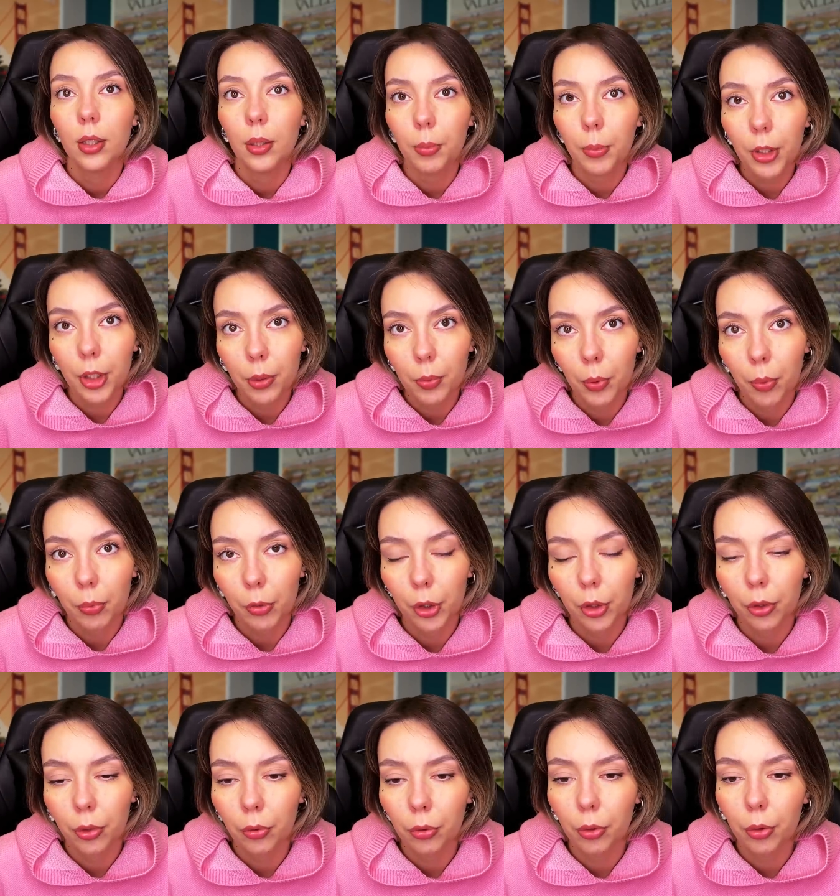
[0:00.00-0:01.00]
The minimum
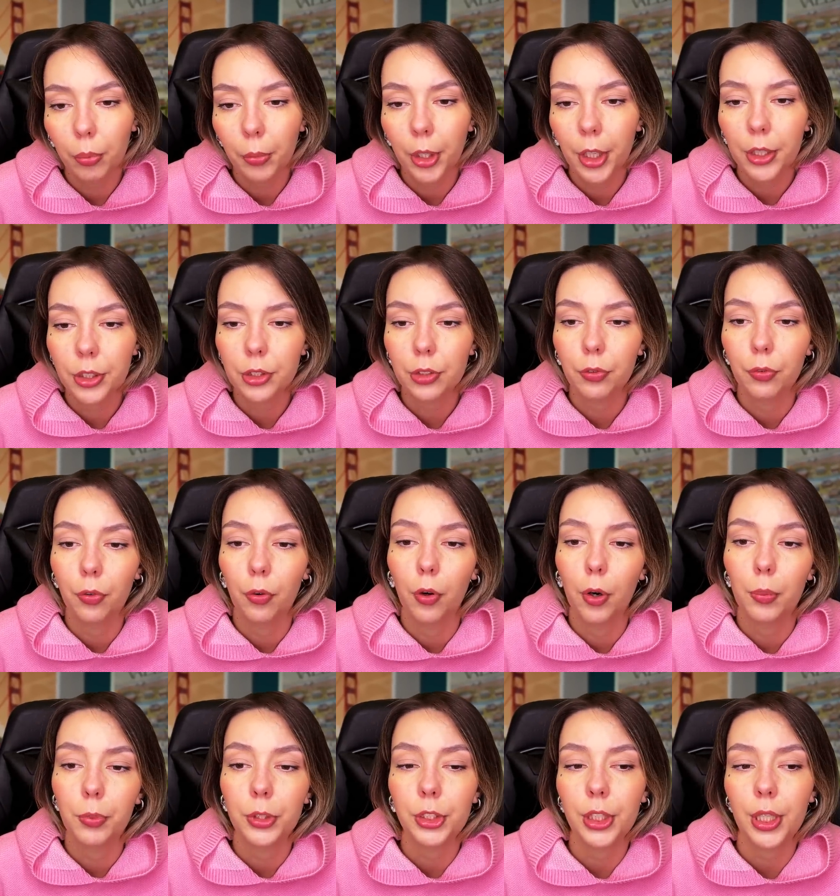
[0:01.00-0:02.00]
requirement
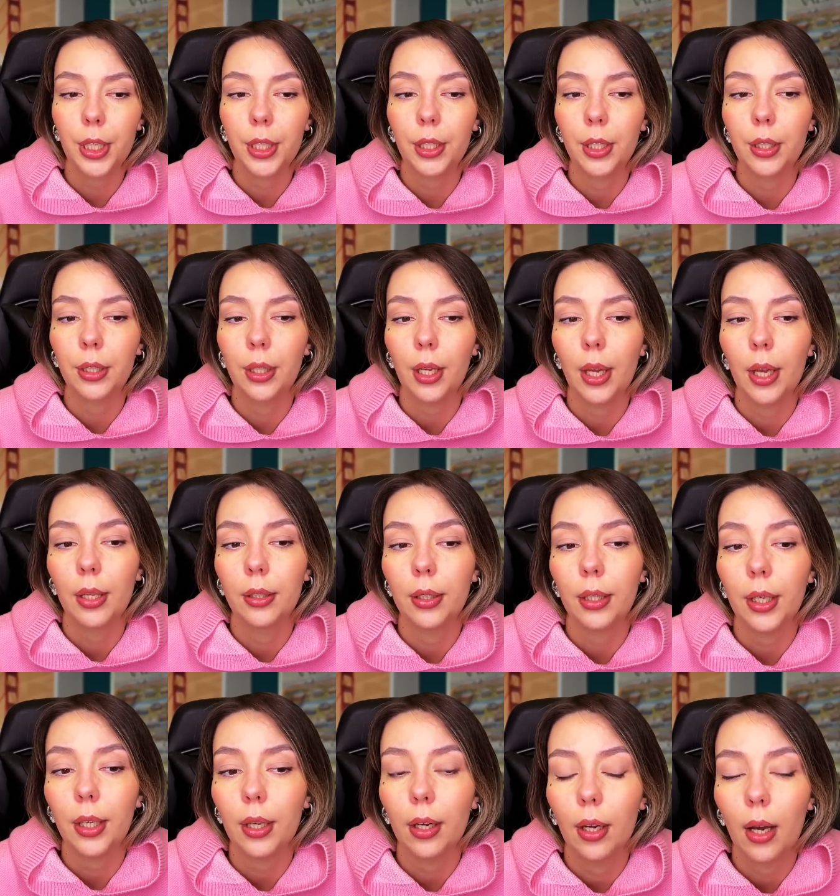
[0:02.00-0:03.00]
for obtaining
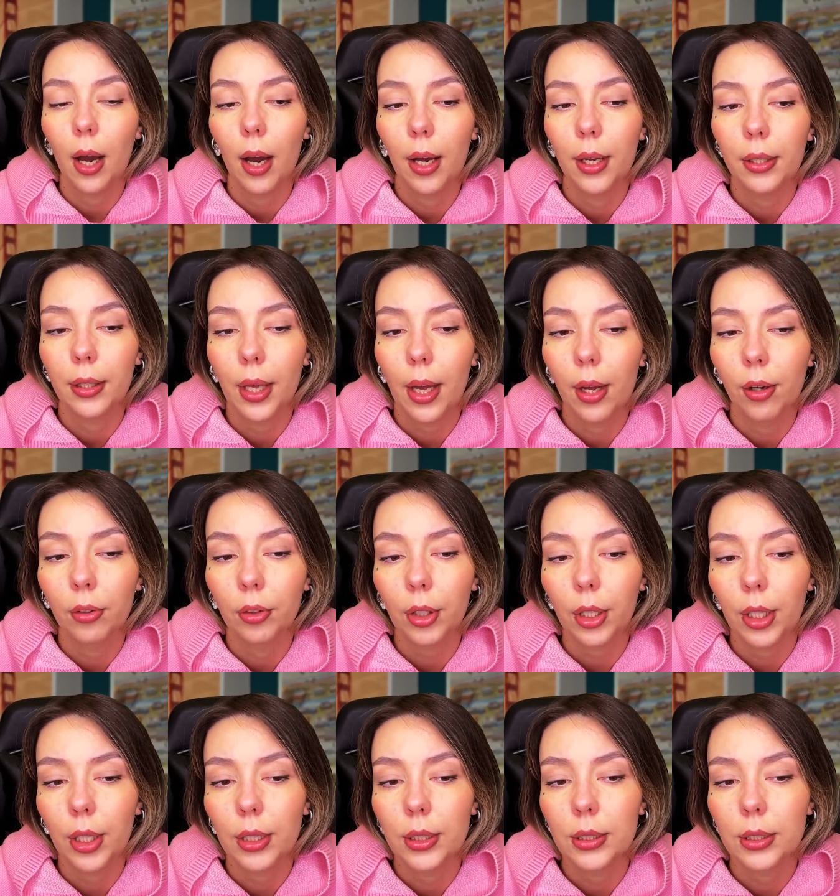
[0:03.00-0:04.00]
an INR
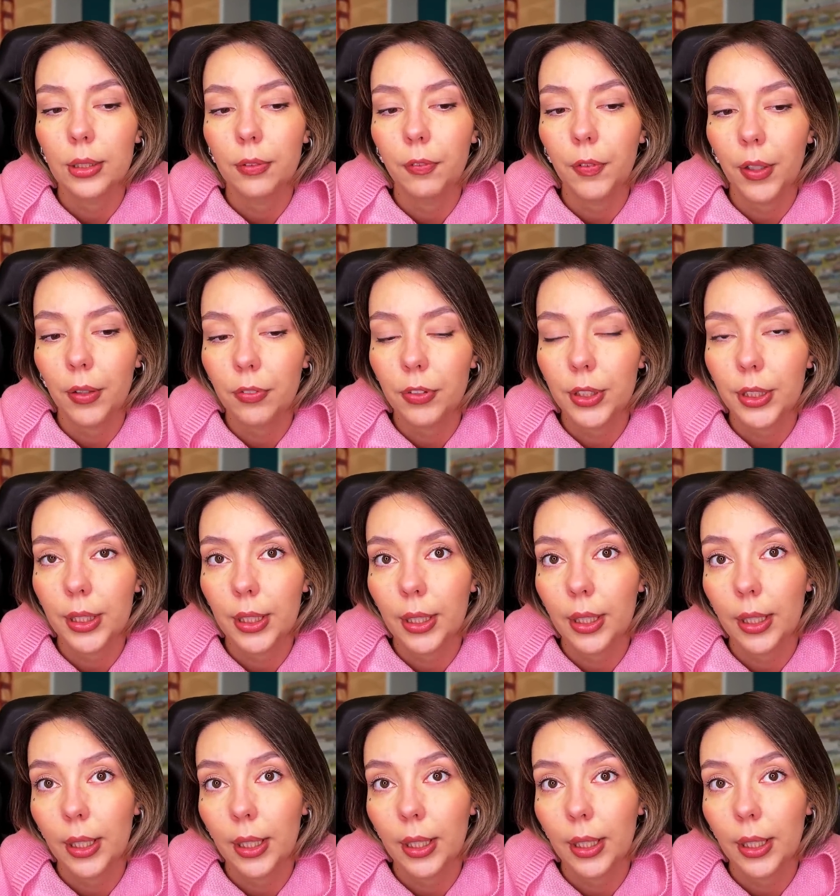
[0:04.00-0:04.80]
is 50